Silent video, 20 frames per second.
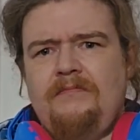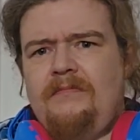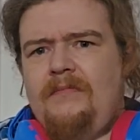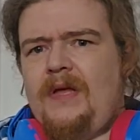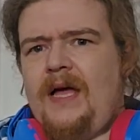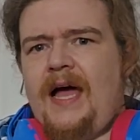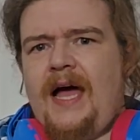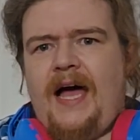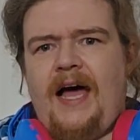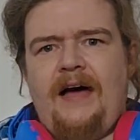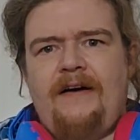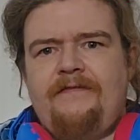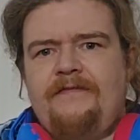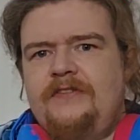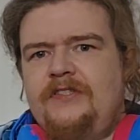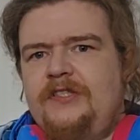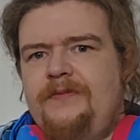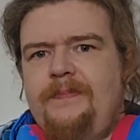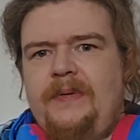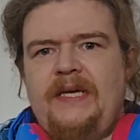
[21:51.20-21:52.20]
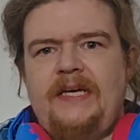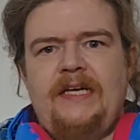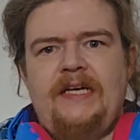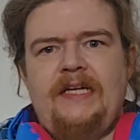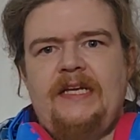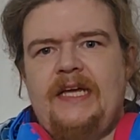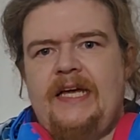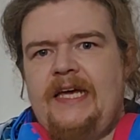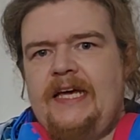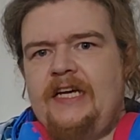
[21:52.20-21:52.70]

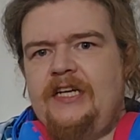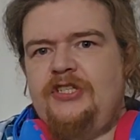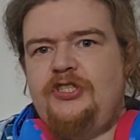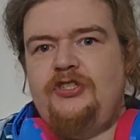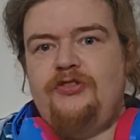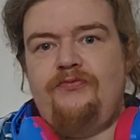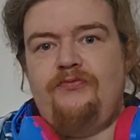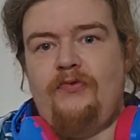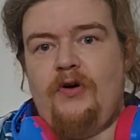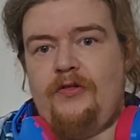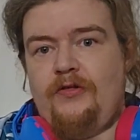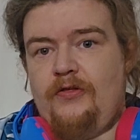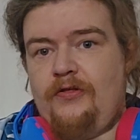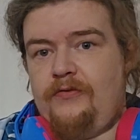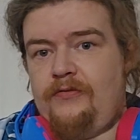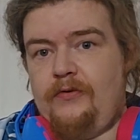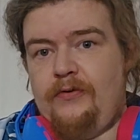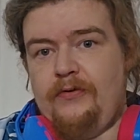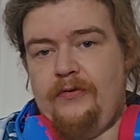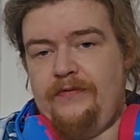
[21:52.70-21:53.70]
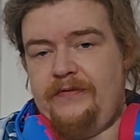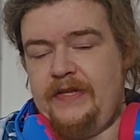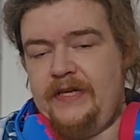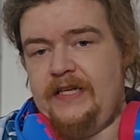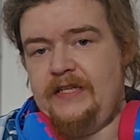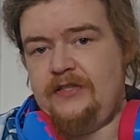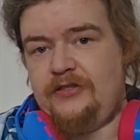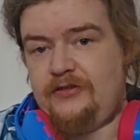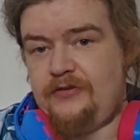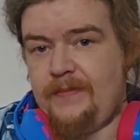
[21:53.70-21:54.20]
half-speed-ish run-through of the
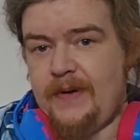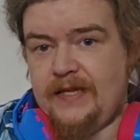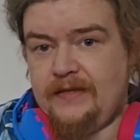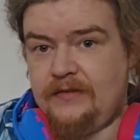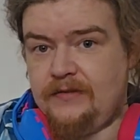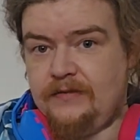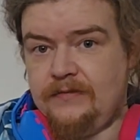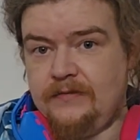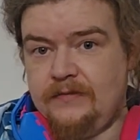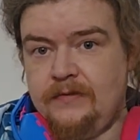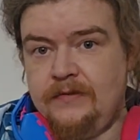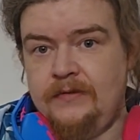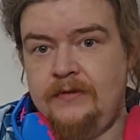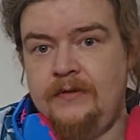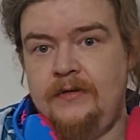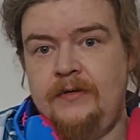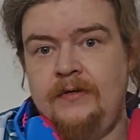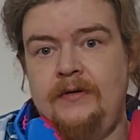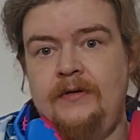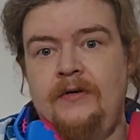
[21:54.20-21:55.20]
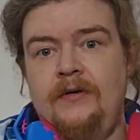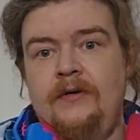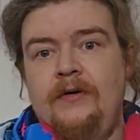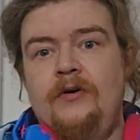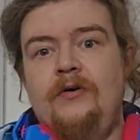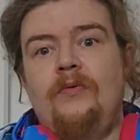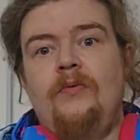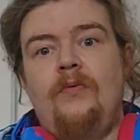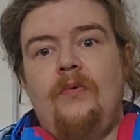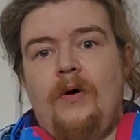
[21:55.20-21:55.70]
instrumental
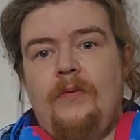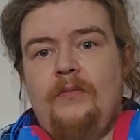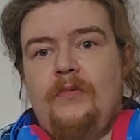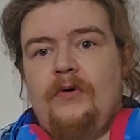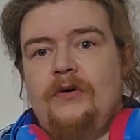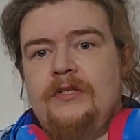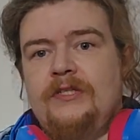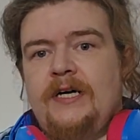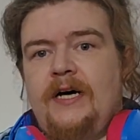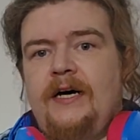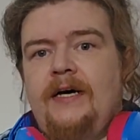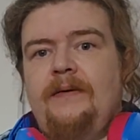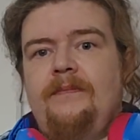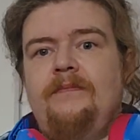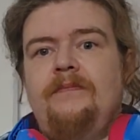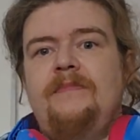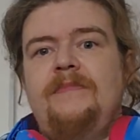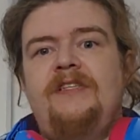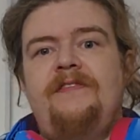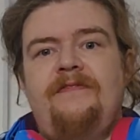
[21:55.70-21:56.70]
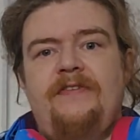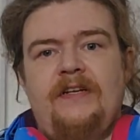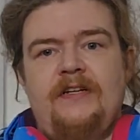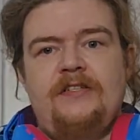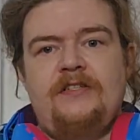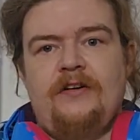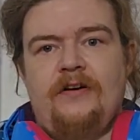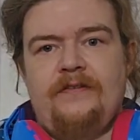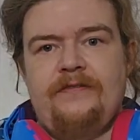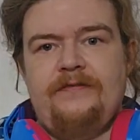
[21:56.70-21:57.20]
one more time to
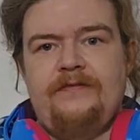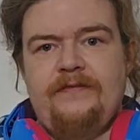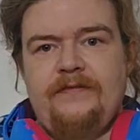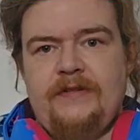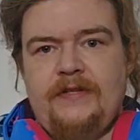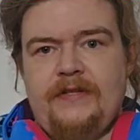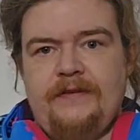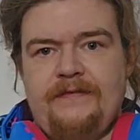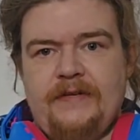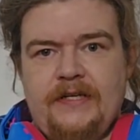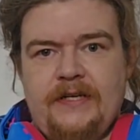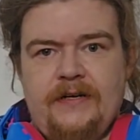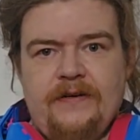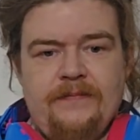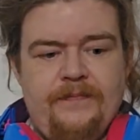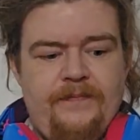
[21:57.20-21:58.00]
finish off the video.